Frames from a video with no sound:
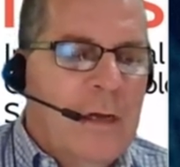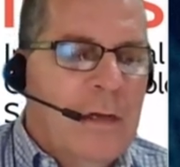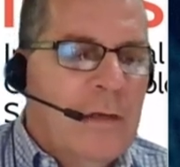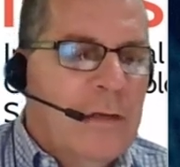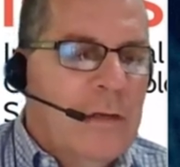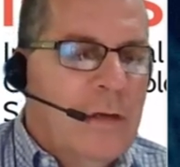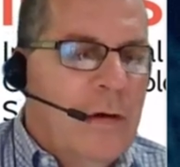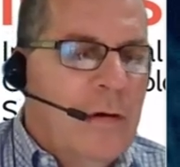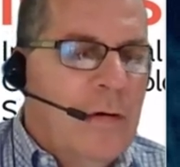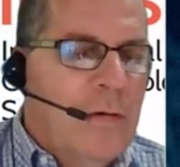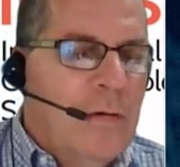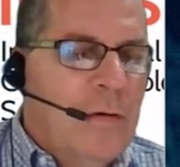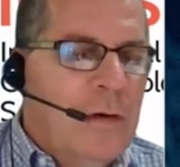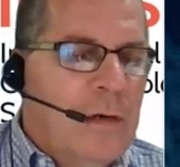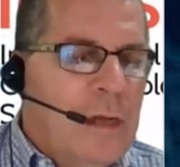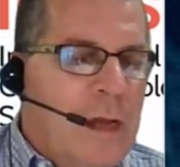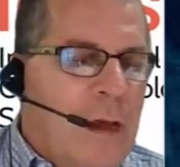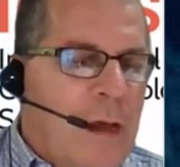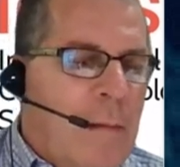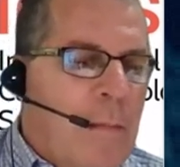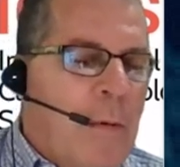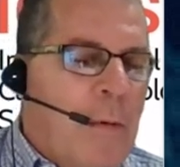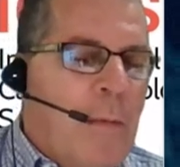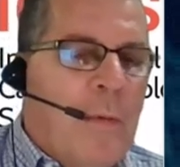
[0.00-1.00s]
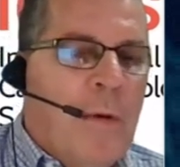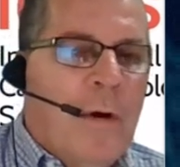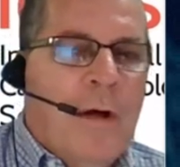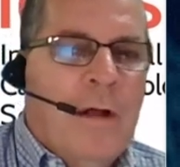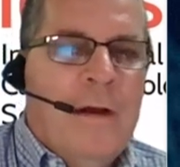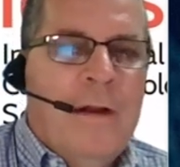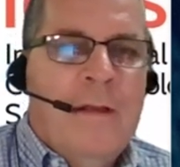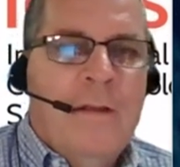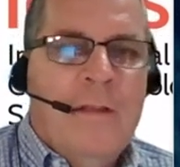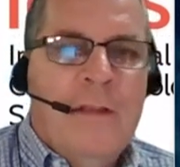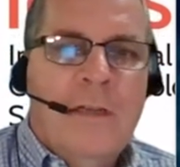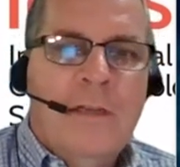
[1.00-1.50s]
So table
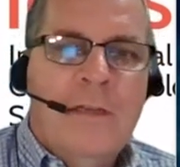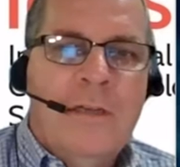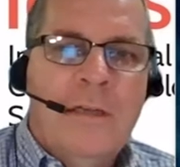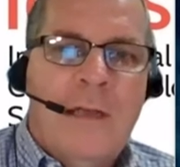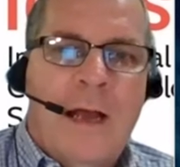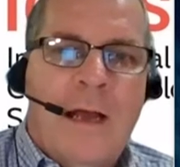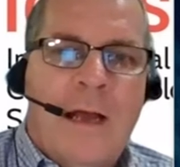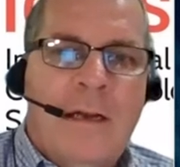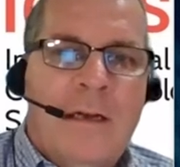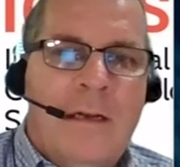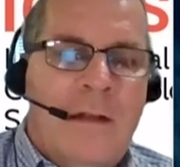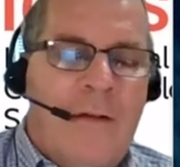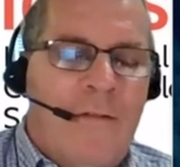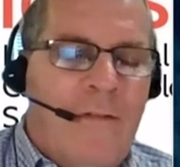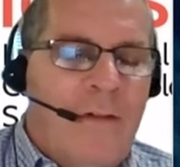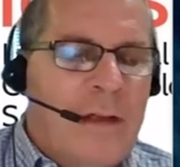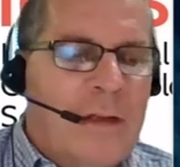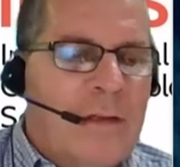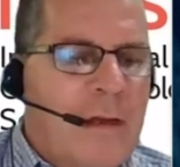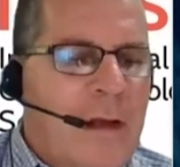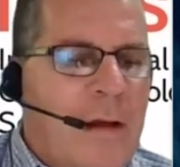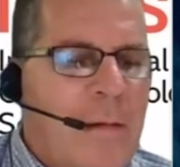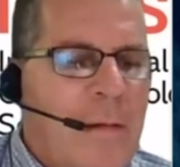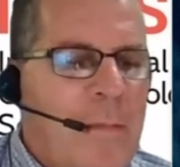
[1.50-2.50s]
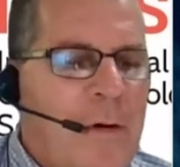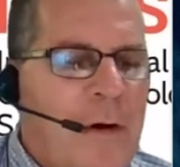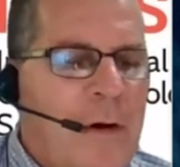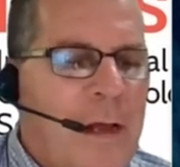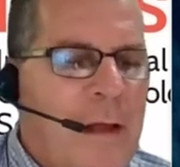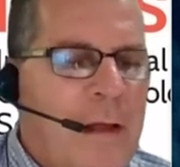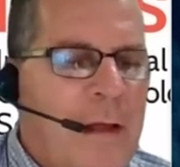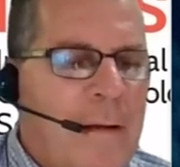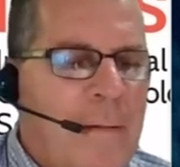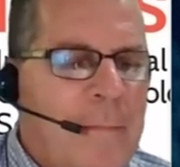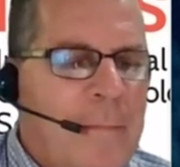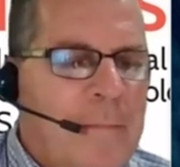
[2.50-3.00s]
one in the scientific
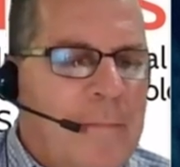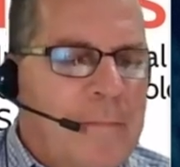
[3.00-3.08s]
summary